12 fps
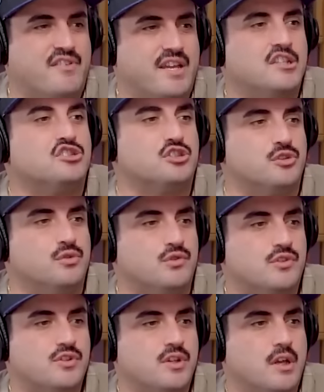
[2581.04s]
issues.
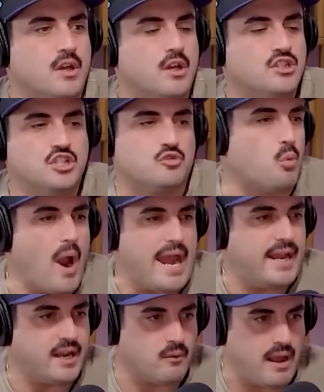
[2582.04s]
Yeah just
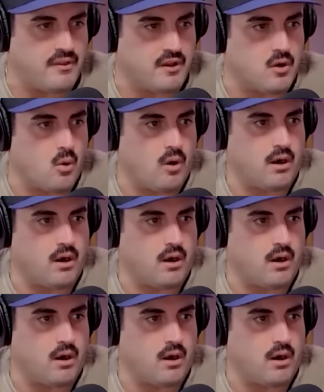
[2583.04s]
waiting around There's the corner. There's